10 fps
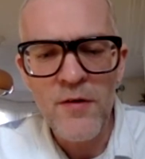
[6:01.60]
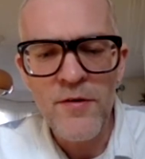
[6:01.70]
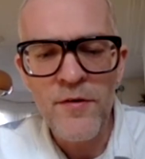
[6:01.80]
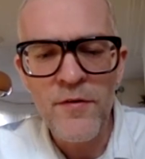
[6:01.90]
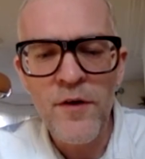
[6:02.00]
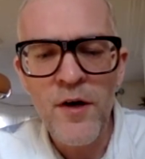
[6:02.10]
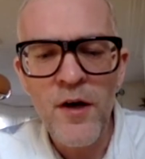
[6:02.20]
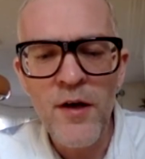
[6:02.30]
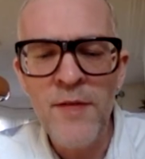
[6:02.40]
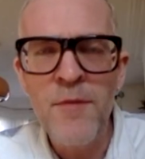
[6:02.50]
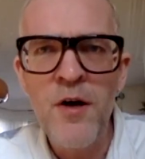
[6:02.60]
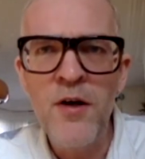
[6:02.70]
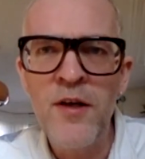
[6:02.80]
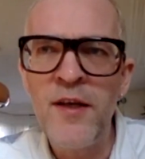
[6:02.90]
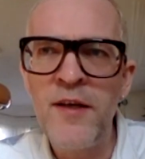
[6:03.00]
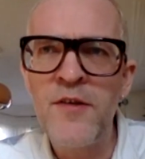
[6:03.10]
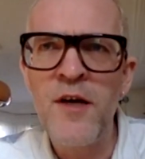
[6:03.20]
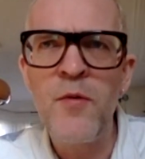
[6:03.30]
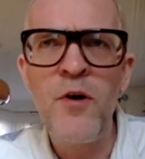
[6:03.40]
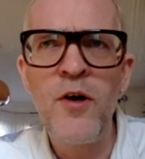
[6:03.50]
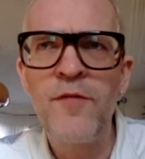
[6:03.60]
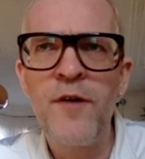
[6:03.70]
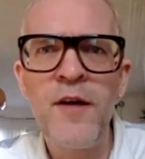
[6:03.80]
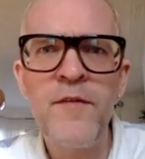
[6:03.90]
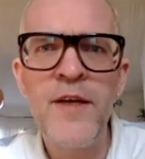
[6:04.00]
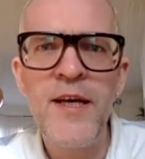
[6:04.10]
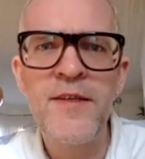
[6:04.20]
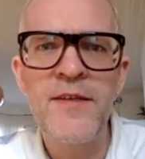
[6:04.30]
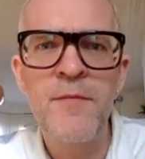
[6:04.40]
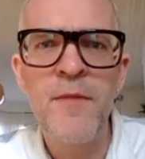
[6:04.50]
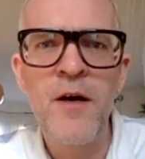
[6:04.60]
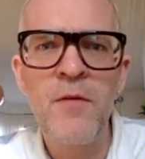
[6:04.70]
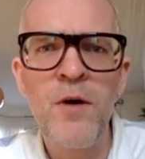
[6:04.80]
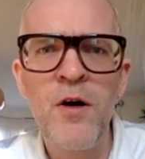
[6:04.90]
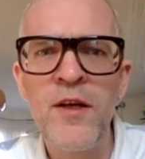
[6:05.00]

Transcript: so I did marketing. So I worked 5 years as a marketing